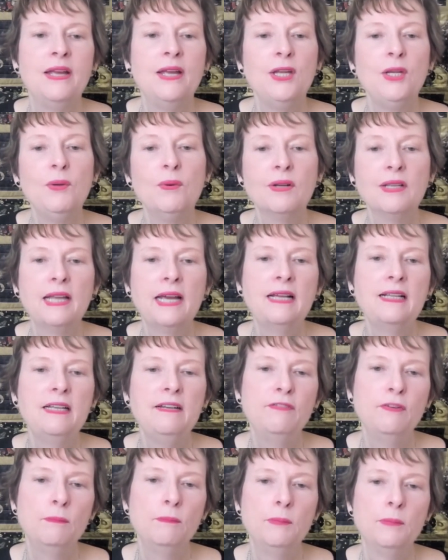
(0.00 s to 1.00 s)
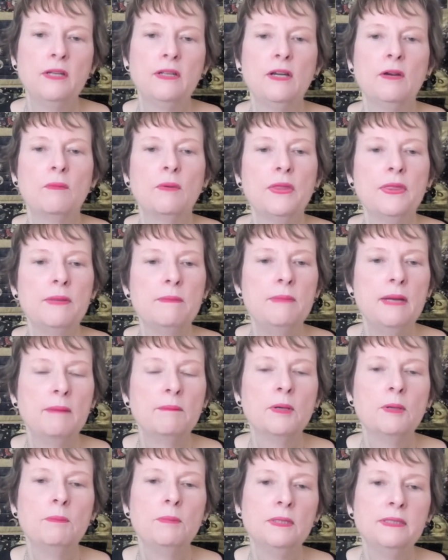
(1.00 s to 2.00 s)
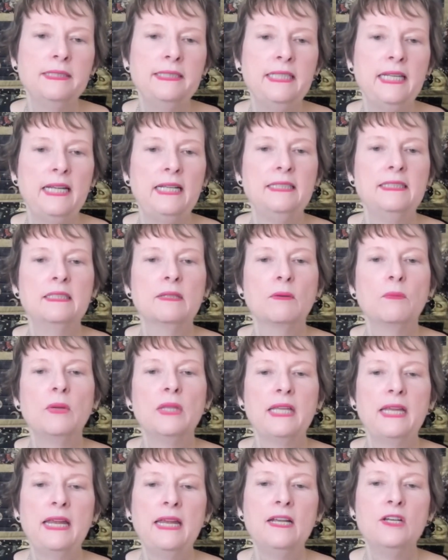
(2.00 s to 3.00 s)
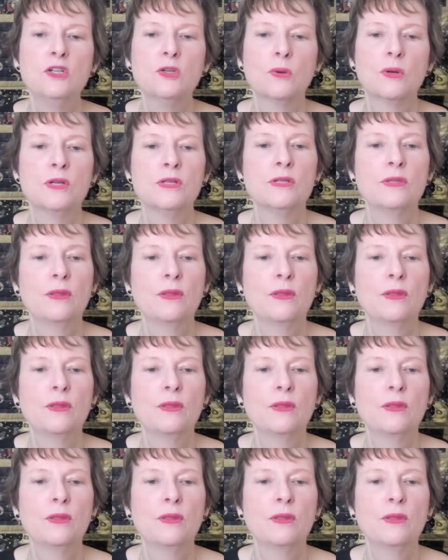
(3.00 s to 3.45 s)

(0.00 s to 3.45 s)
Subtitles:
you are likely familiar with the memorable scenes with King George